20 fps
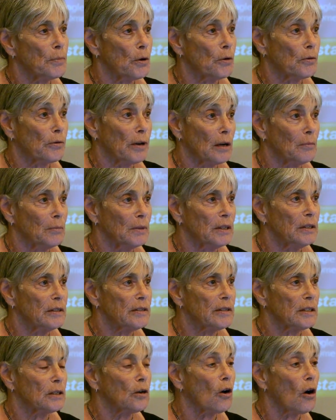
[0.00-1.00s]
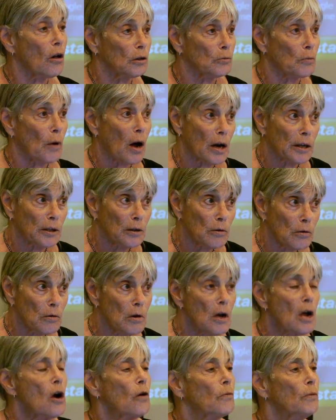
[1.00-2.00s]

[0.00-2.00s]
program is in Colorado,